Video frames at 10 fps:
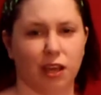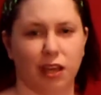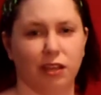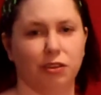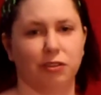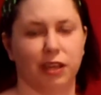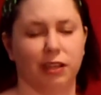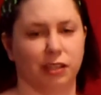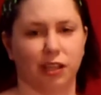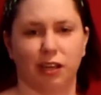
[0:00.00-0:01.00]
I know they
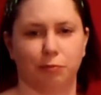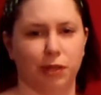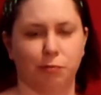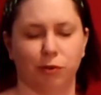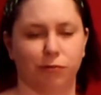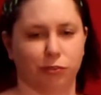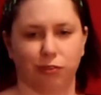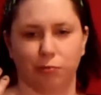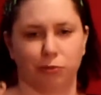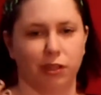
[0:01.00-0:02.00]
had a lot of people. For
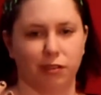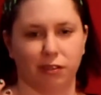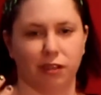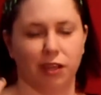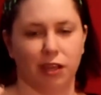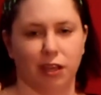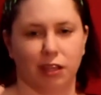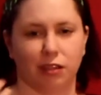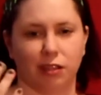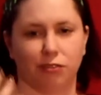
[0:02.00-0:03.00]
some reason,
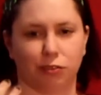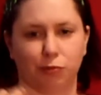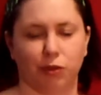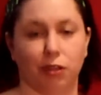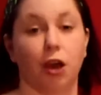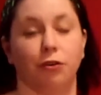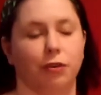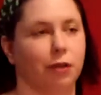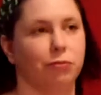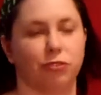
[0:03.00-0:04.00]
these are the ones,
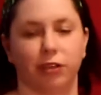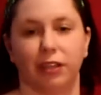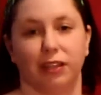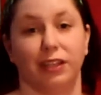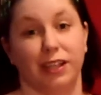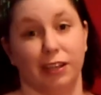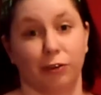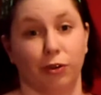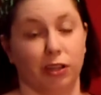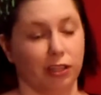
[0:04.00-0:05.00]
oh, I'm sorry,
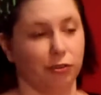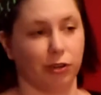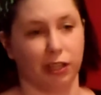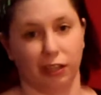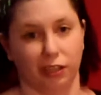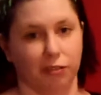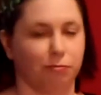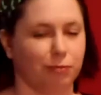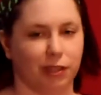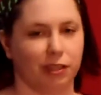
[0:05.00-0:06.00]
Linnea Quigley, who I
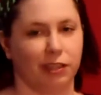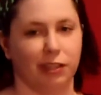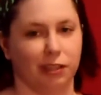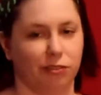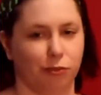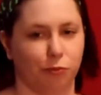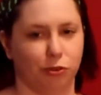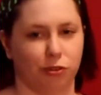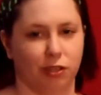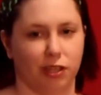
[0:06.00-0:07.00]
love, because she is
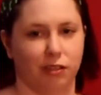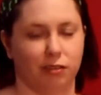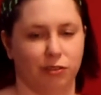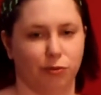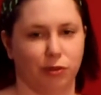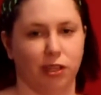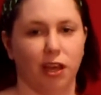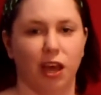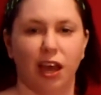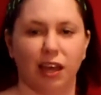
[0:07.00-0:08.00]
super nice and sweet.
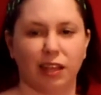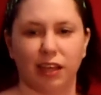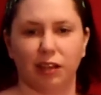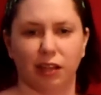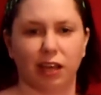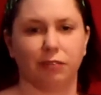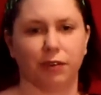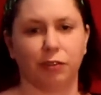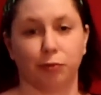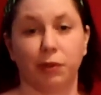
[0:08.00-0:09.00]
And they had a lot of
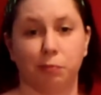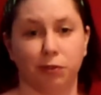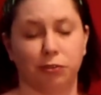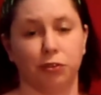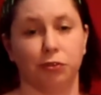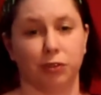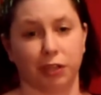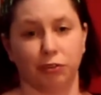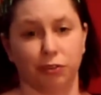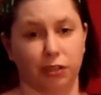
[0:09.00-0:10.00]
other people, too,
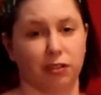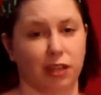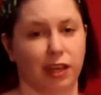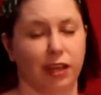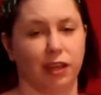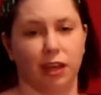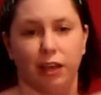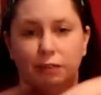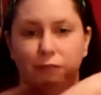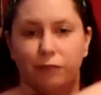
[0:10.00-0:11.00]
that you could say,
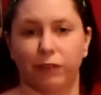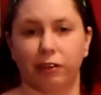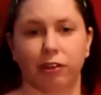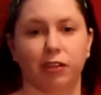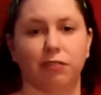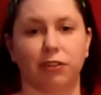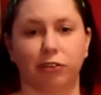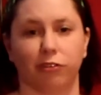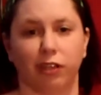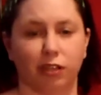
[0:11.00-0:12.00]
various
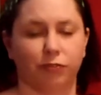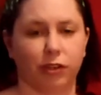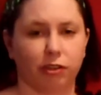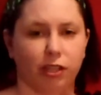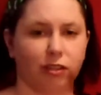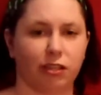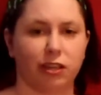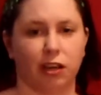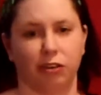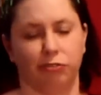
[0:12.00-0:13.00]
degrees, various
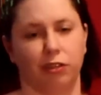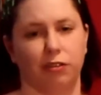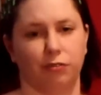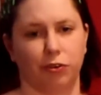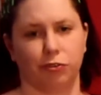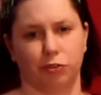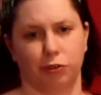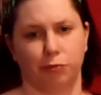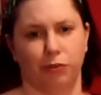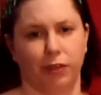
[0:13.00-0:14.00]
genres of the
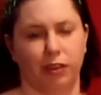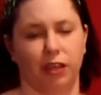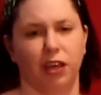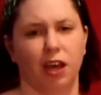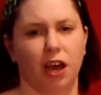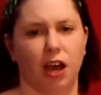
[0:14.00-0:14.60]
horror movie thing.